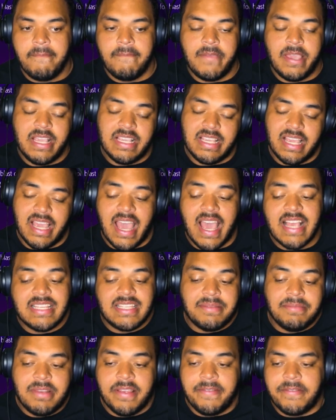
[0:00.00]
He has
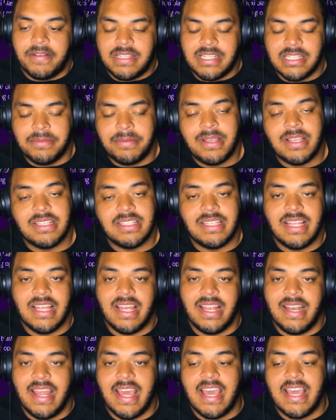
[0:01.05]
some differences because of
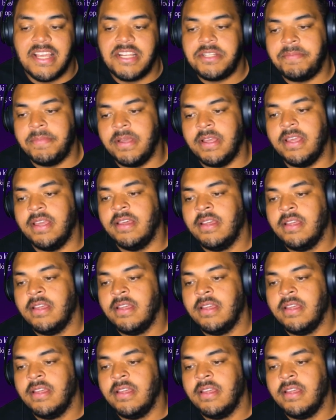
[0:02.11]
that dash, but